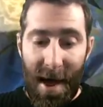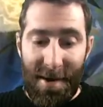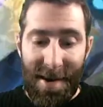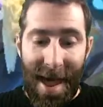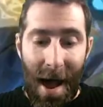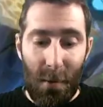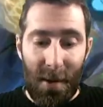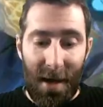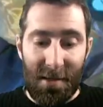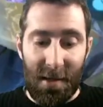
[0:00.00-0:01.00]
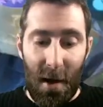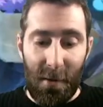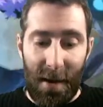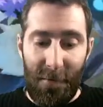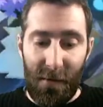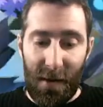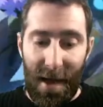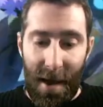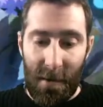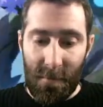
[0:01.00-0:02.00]
And now we'll actually go and level
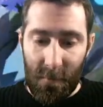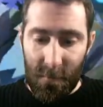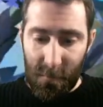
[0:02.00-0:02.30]
again.